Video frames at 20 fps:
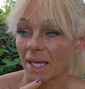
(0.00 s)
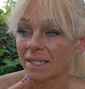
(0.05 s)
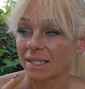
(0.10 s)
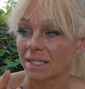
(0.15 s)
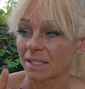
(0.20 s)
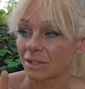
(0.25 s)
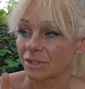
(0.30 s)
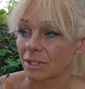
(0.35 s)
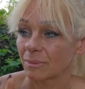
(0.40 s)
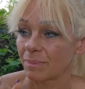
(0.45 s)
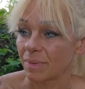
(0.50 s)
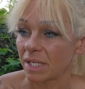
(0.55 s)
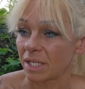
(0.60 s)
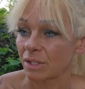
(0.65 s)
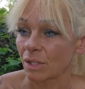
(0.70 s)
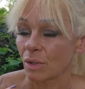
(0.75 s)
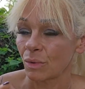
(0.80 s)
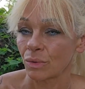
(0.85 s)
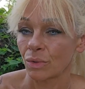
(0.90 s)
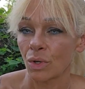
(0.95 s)
killed a
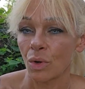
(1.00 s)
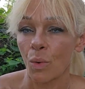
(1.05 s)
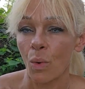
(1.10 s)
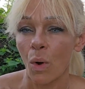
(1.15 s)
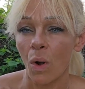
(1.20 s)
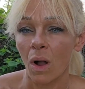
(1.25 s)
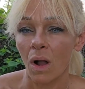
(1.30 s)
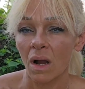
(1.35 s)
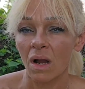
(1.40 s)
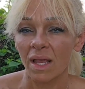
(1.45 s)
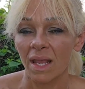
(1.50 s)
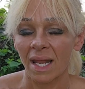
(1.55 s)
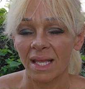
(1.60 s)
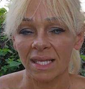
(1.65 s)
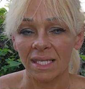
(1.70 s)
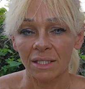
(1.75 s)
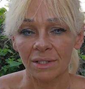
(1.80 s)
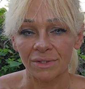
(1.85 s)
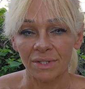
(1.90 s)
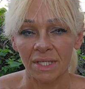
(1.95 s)
Pinot Noir and I
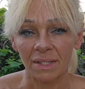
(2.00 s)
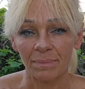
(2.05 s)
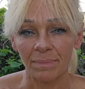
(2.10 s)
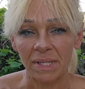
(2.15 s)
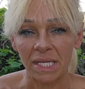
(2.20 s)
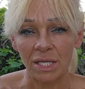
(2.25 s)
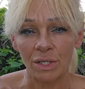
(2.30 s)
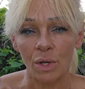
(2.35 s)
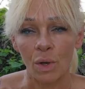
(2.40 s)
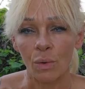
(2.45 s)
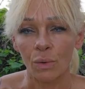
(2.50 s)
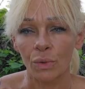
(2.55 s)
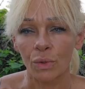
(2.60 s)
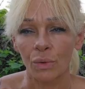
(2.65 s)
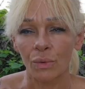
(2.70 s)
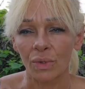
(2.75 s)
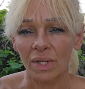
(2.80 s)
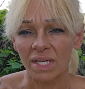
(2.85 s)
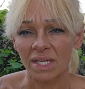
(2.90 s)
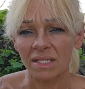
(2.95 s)
killed a Pinot
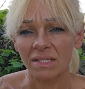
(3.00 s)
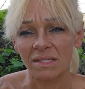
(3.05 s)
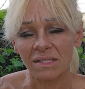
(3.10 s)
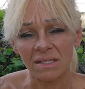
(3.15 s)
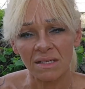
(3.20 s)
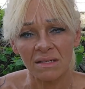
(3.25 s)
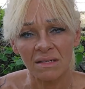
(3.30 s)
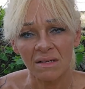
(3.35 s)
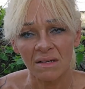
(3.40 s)
Gris.